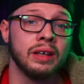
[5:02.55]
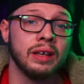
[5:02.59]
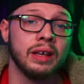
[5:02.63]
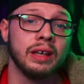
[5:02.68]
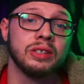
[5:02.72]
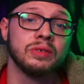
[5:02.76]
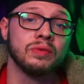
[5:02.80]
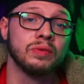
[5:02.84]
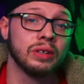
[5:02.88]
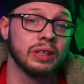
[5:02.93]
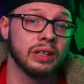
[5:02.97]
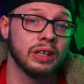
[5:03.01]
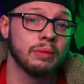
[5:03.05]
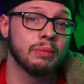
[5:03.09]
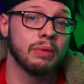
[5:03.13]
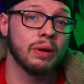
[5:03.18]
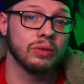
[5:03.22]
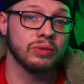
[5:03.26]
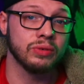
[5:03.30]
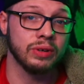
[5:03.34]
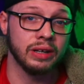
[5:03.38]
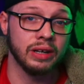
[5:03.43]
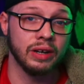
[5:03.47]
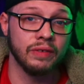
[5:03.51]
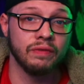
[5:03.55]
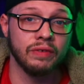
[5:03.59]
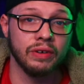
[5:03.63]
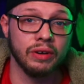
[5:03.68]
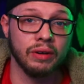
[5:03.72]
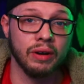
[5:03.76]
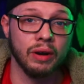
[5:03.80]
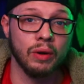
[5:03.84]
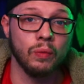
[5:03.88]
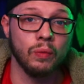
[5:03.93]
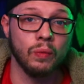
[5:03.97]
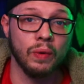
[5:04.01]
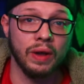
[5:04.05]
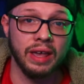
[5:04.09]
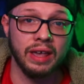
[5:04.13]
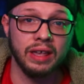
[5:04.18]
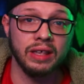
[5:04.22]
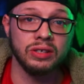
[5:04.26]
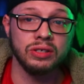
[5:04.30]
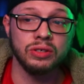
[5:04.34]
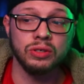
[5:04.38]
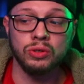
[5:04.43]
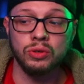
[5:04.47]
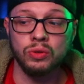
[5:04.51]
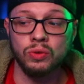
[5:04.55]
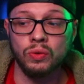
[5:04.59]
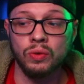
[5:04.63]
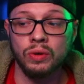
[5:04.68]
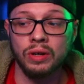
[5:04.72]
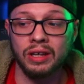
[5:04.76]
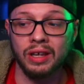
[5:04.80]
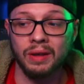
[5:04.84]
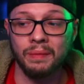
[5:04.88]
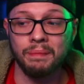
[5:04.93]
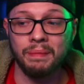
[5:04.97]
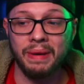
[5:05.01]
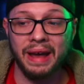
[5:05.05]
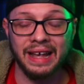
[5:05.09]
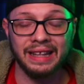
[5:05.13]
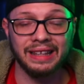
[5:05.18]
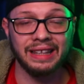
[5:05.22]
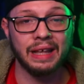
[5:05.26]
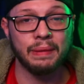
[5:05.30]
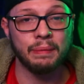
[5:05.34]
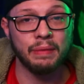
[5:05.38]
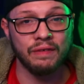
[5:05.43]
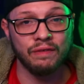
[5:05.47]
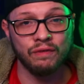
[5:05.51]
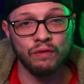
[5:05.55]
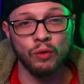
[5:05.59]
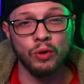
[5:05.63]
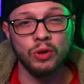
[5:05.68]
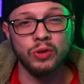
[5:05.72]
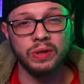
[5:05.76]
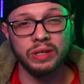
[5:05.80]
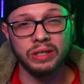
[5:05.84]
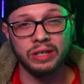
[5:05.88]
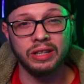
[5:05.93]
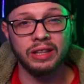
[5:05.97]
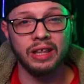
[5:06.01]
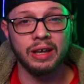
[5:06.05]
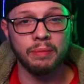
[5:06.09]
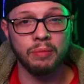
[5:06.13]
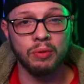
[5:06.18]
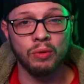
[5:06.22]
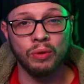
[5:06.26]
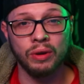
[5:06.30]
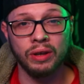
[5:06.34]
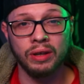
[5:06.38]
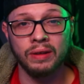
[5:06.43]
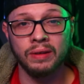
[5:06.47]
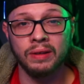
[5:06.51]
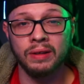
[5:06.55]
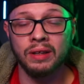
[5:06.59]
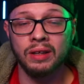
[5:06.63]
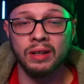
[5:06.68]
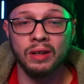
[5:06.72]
It's really about trying to figure out ways to combat that before you get to that point.